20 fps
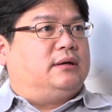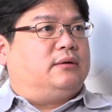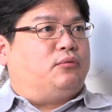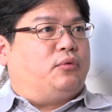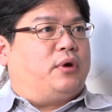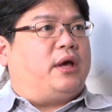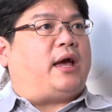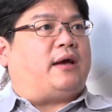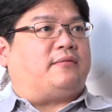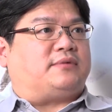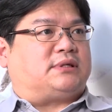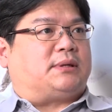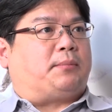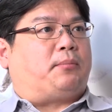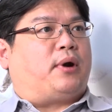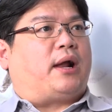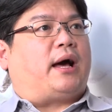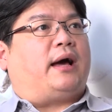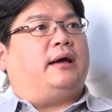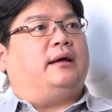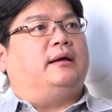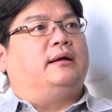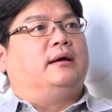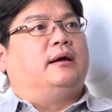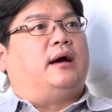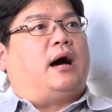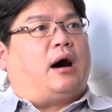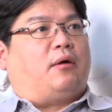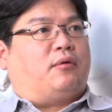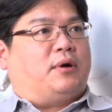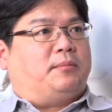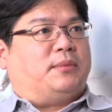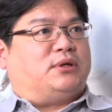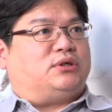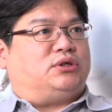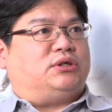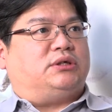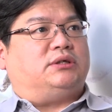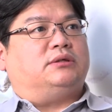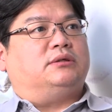We have supplied our
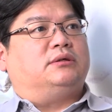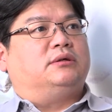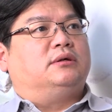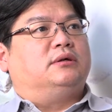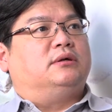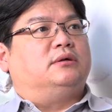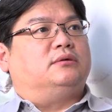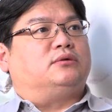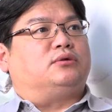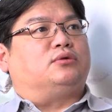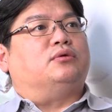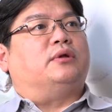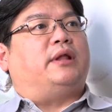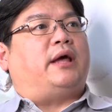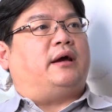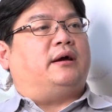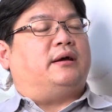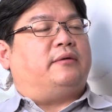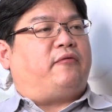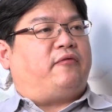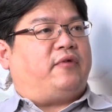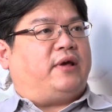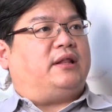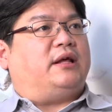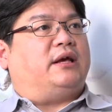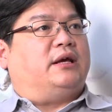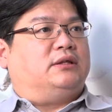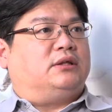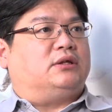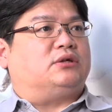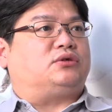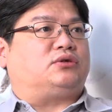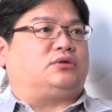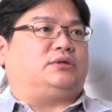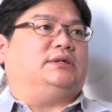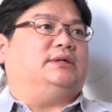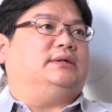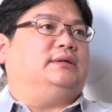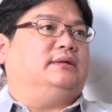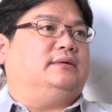machine to the feed industry.